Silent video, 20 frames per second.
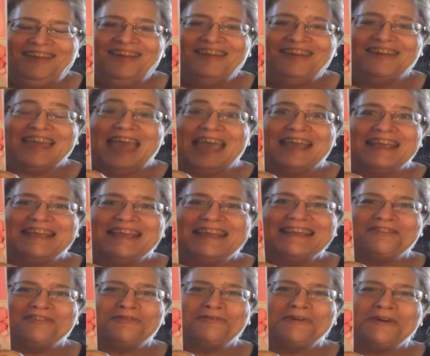Okay,
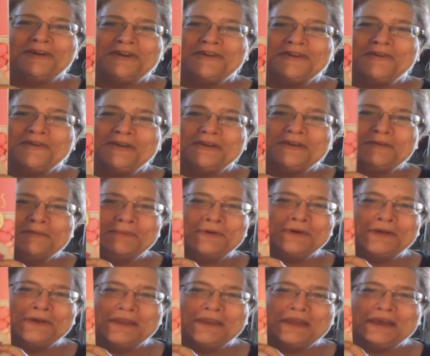it's where you're going to
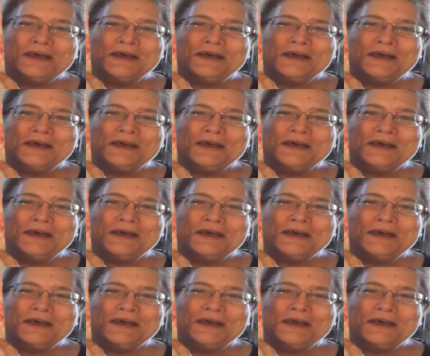put